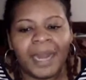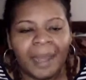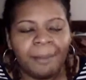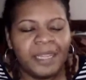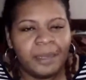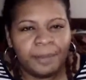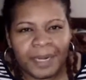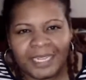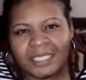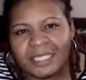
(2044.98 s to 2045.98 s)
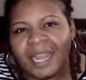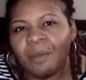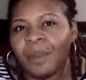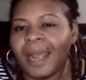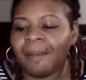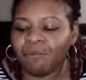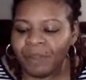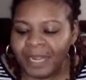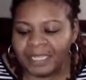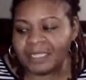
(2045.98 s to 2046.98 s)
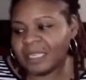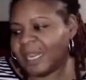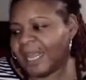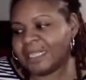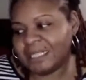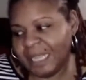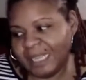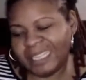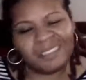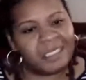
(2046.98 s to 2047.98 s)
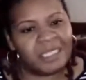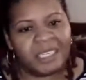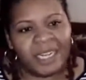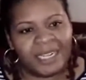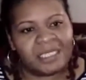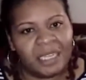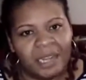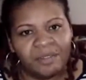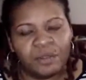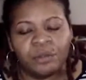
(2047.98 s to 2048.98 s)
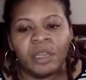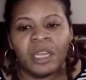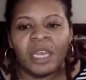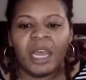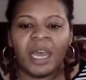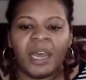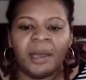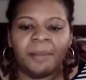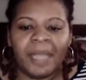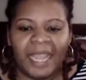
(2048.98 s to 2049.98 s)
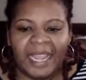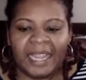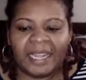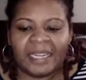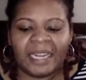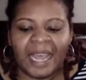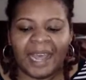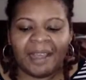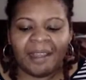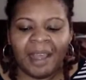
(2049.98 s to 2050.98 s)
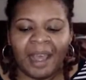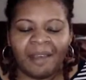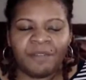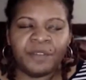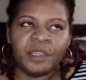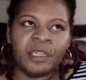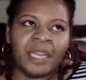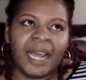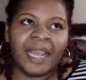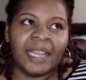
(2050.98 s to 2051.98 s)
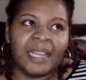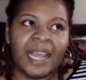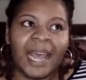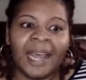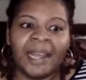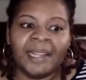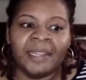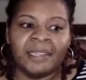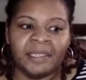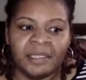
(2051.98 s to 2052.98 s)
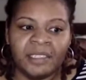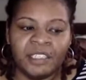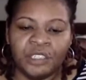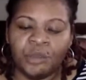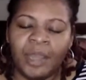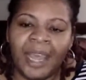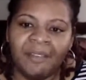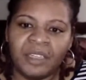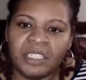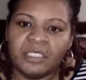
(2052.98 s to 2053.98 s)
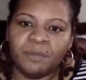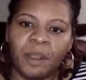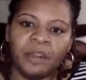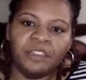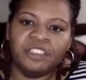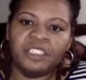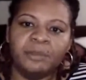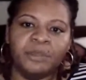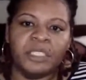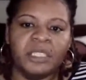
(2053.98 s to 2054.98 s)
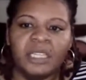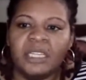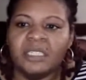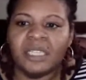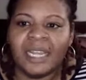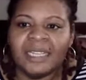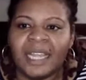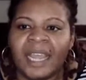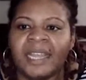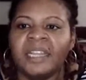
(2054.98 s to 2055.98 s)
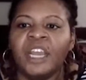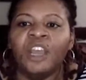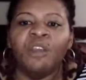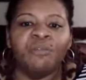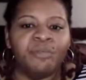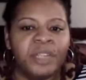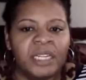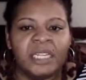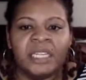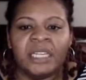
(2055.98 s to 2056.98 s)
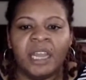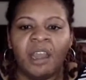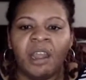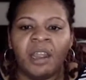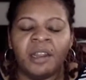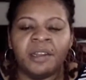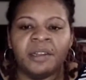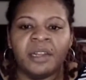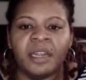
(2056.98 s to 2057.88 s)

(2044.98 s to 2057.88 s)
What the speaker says: I'm in a place now where I'm ready to like take it to the next level. And I feel like having these partnerships and things like that really are